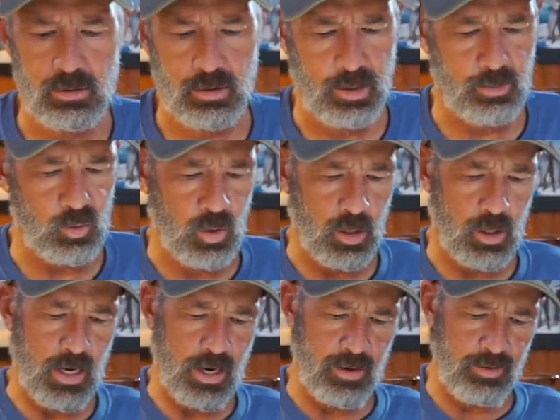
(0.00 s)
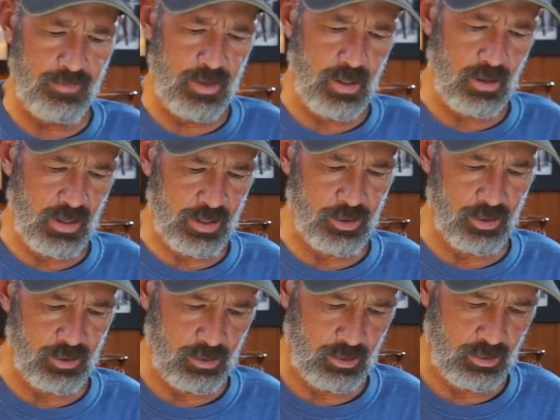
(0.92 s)
Keeps water out of the
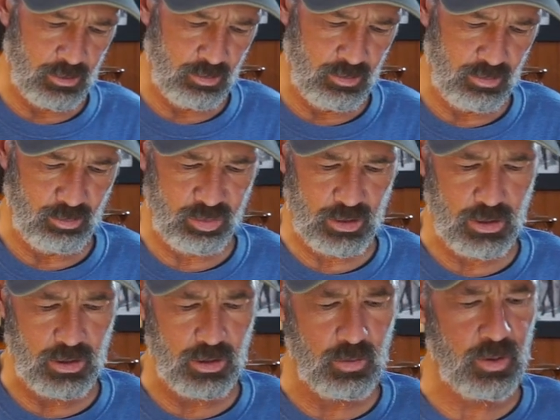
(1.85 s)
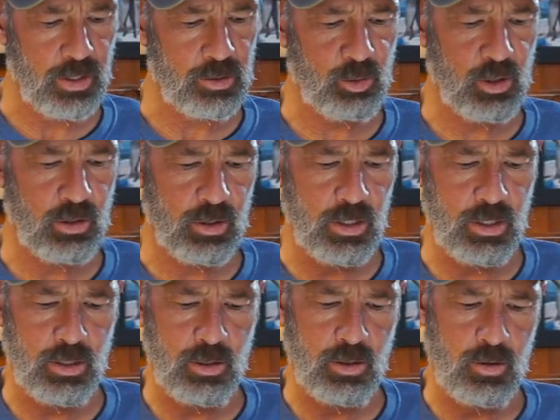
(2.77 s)
electrical plug when it's plugged
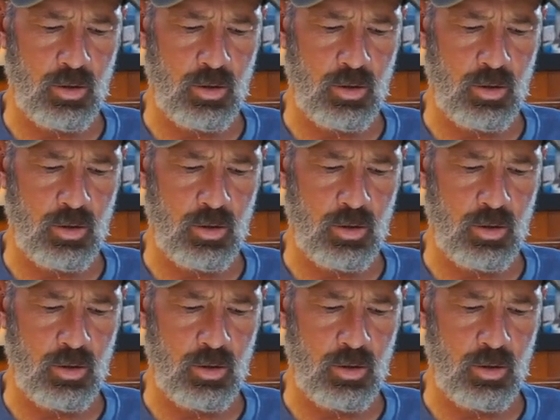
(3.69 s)
in.